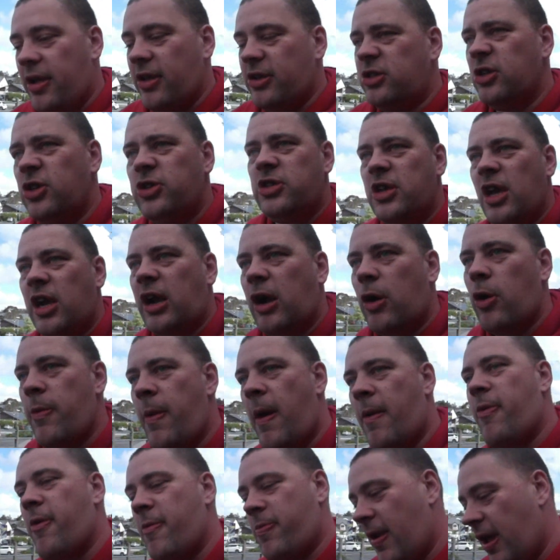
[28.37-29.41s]
There's usually a co-op
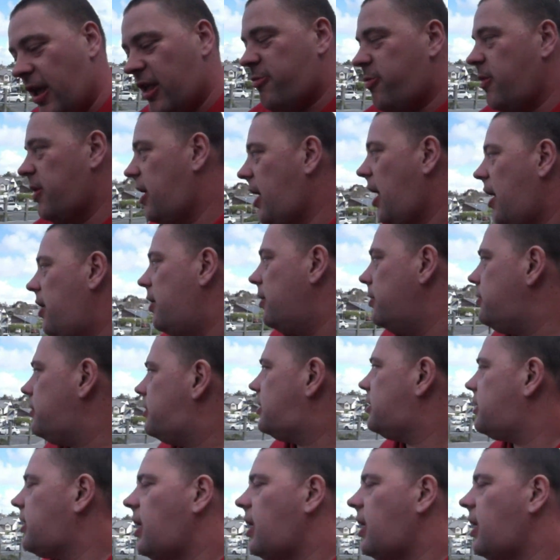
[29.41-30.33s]
every place we go,